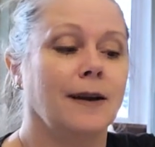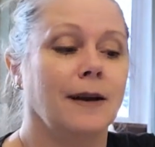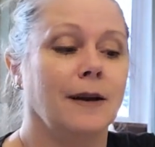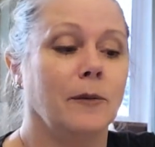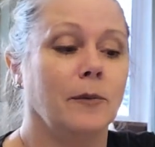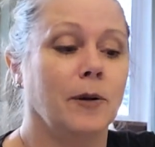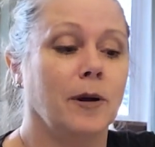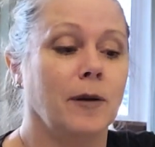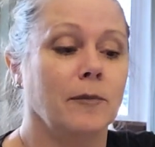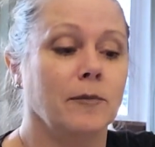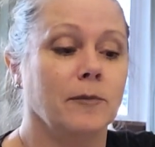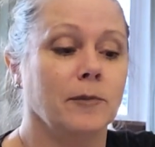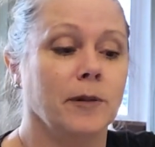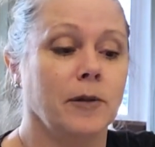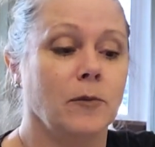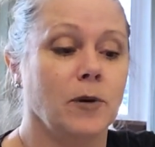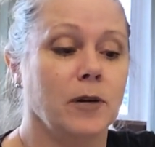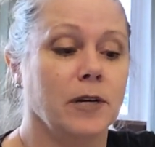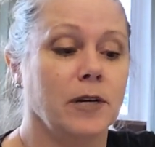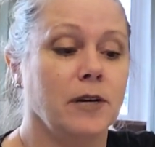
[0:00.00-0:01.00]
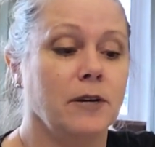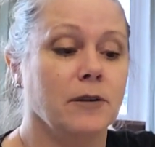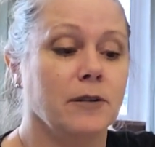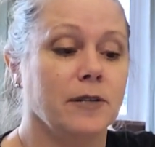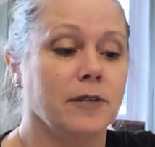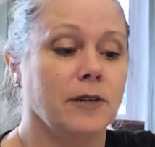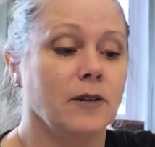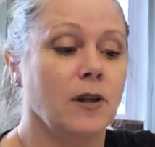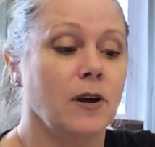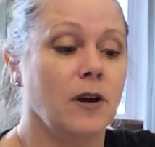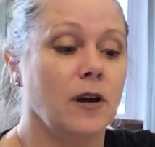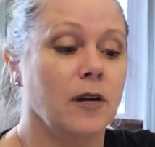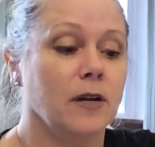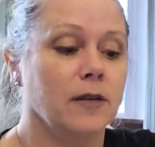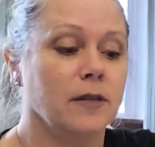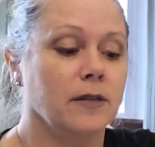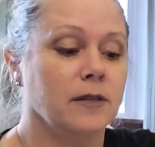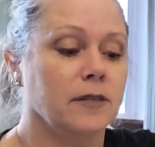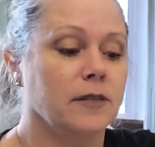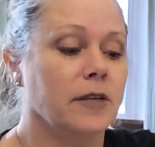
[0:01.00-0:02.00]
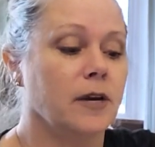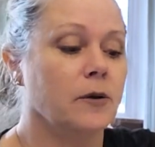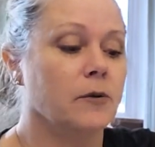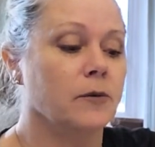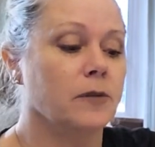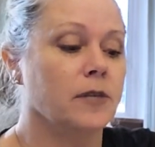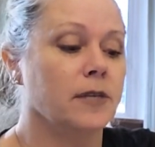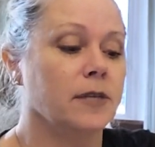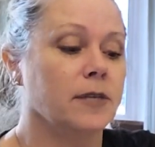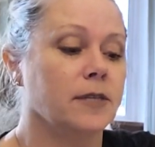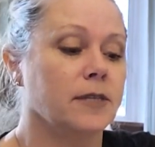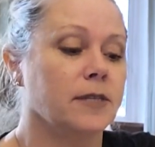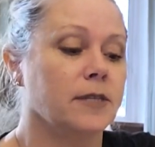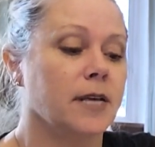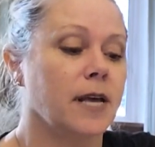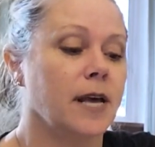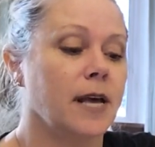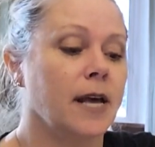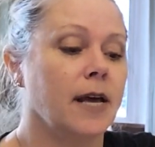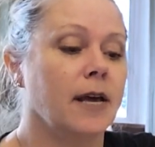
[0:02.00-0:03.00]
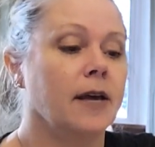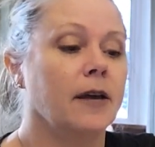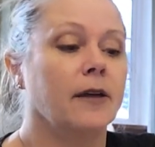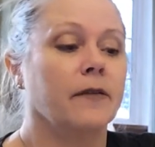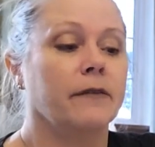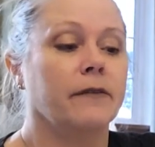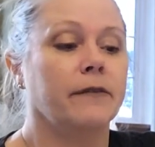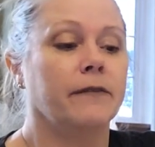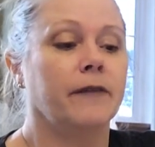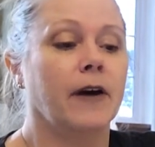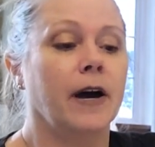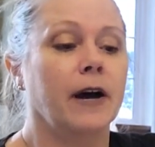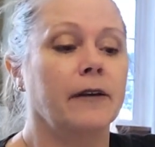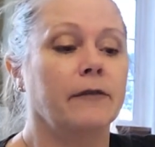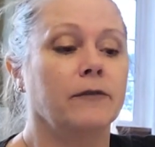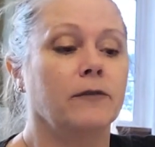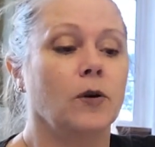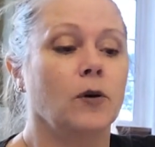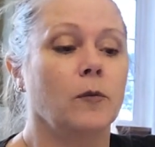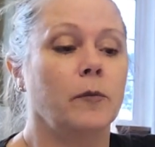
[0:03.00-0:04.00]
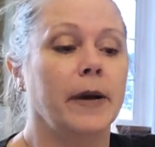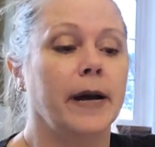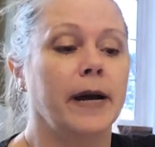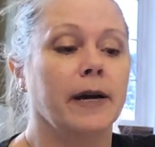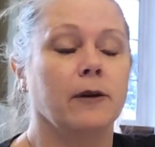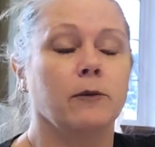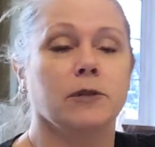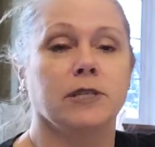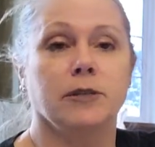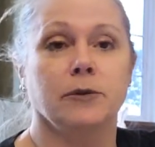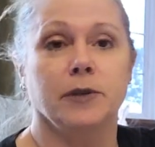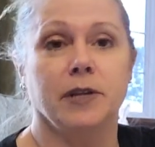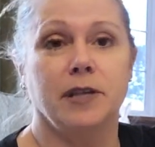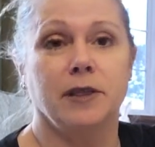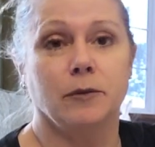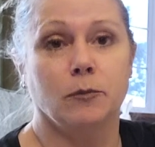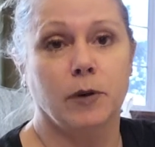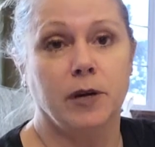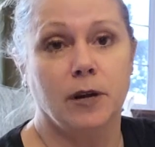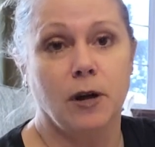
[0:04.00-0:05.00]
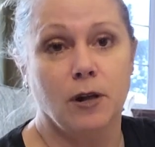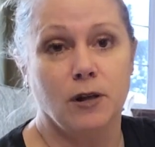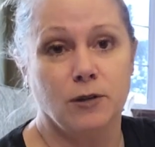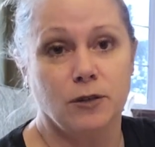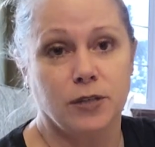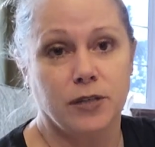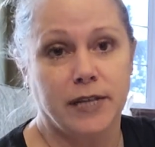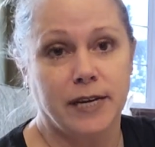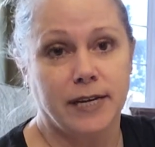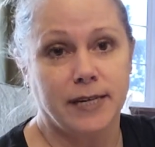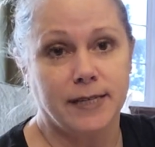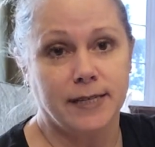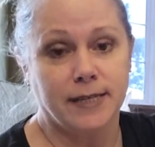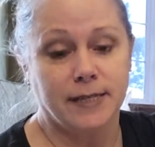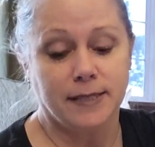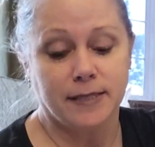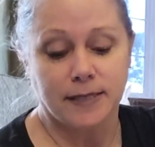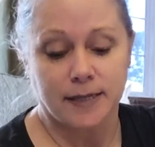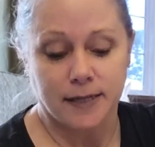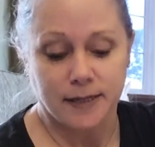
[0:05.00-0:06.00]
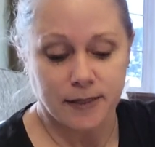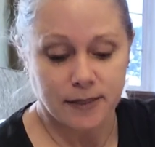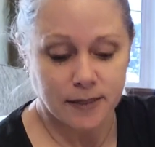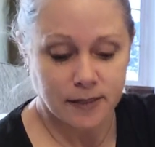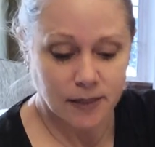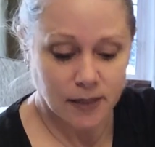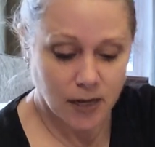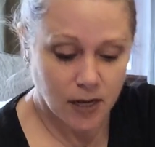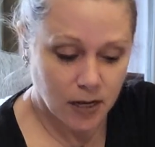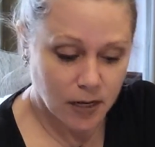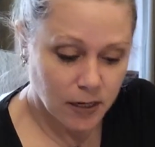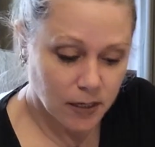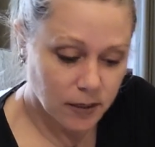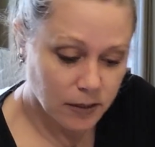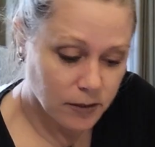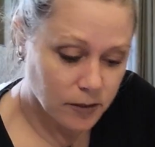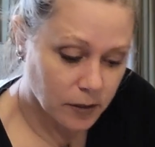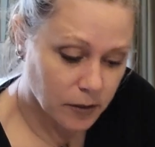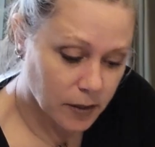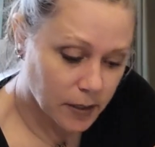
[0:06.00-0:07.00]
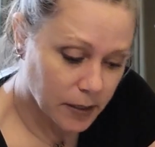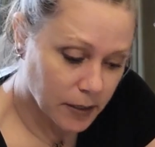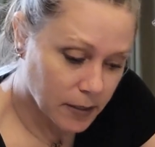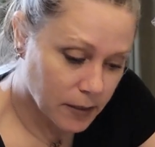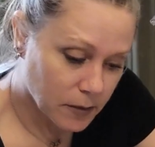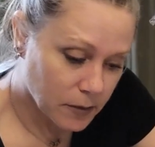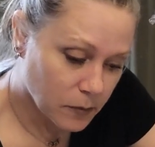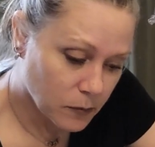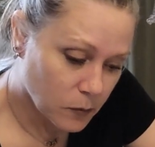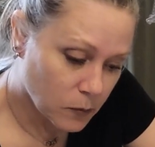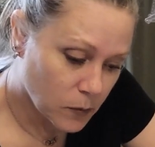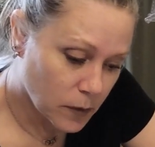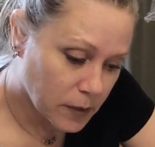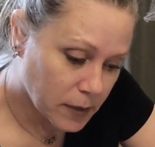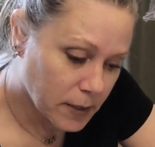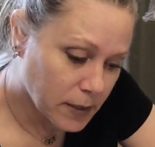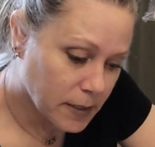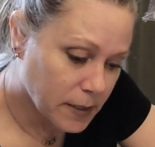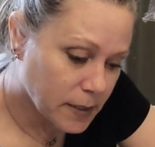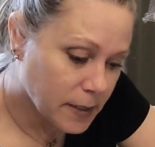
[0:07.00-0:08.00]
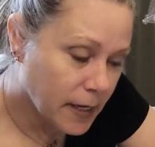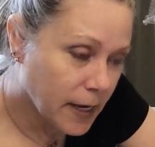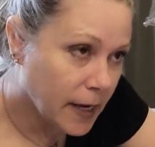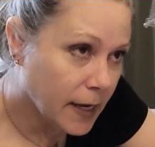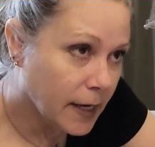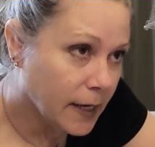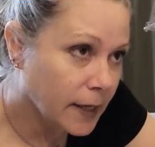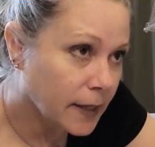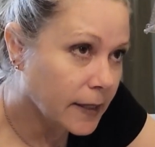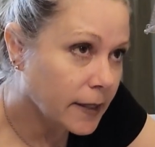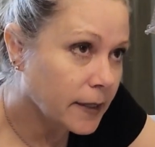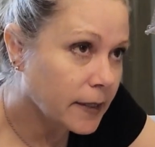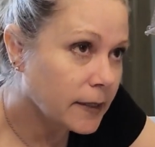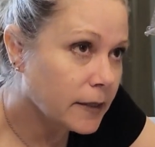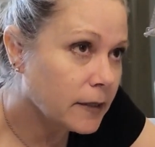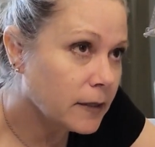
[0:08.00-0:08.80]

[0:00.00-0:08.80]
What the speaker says: I'll probably want to use it a lot. So this 5 roll pack was only $3.18. So this one said,